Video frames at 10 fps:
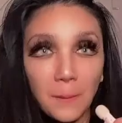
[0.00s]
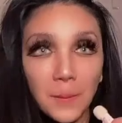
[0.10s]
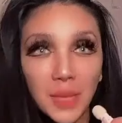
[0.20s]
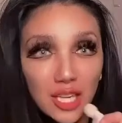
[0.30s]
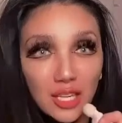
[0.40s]

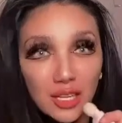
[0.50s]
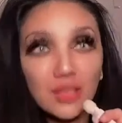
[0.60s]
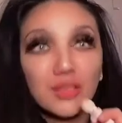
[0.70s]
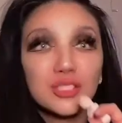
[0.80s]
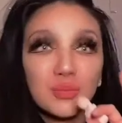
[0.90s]
big,
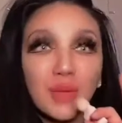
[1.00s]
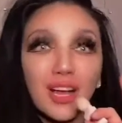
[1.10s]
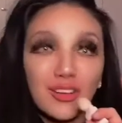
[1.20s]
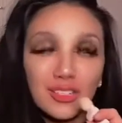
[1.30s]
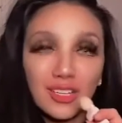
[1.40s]
huge
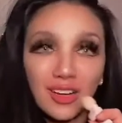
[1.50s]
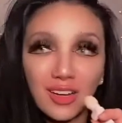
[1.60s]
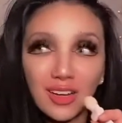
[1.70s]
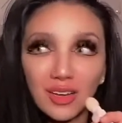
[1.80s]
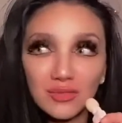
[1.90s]
bag on
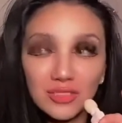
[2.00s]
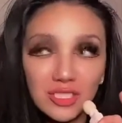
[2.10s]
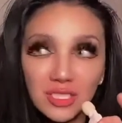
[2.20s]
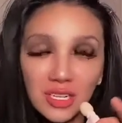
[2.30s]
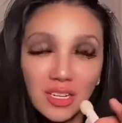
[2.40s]
her, and
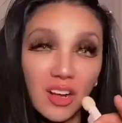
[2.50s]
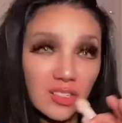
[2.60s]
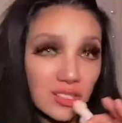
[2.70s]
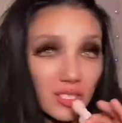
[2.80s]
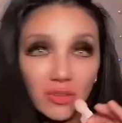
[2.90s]
it
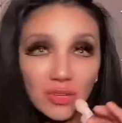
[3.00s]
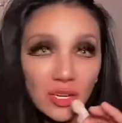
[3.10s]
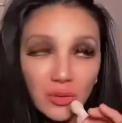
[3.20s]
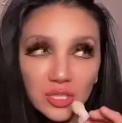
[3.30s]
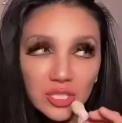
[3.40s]
hung so
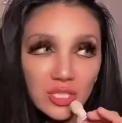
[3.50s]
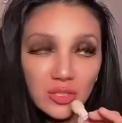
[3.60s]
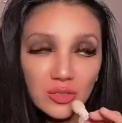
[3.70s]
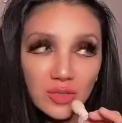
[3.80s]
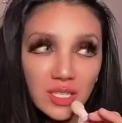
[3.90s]
low, it just
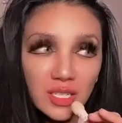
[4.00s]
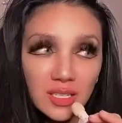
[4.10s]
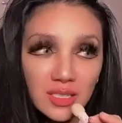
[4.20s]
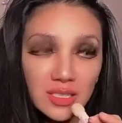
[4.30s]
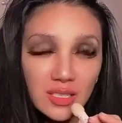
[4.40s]
looked
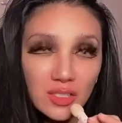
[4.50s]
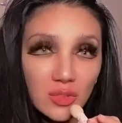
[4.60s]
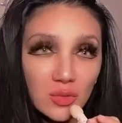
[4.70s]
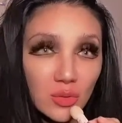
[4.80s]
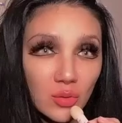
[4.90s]
ridiculous, it looked
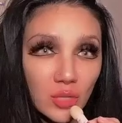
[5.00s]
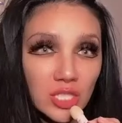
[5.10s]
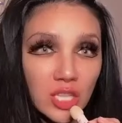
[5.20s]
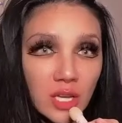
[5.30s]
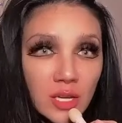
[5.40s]

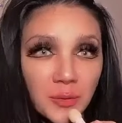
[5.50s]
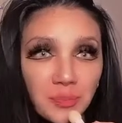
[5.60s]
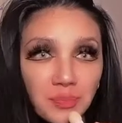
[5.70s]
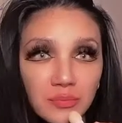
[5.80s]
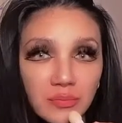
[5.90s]
awkward.
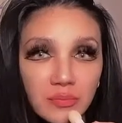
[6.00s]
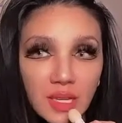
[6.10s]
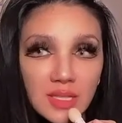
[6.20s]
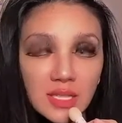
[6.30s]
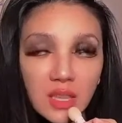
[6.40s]

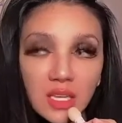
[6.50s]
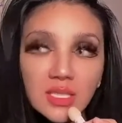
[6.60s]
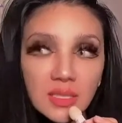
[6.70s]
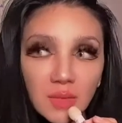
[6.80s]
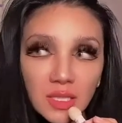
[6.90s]
So
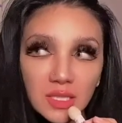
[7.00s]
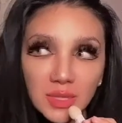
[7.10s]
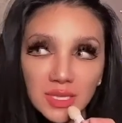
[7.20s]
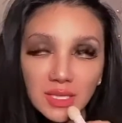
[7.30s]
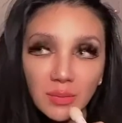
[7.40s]
there's something to be
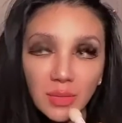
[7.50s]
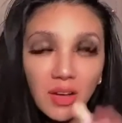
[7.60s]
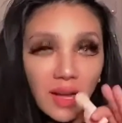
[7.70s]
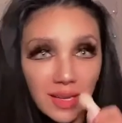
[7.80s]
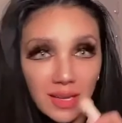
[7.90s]
said about
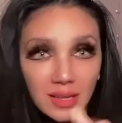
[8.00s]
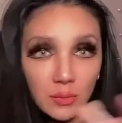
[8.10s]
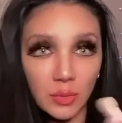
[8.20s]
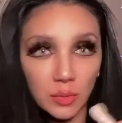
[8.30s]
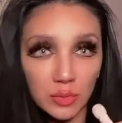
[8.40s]
height
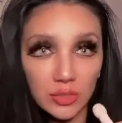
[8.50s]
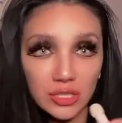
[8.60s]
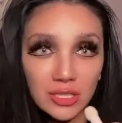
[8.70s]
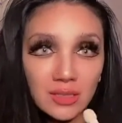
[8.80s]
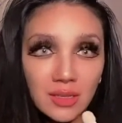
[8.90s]
and
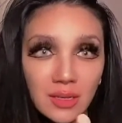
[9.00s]
proportion.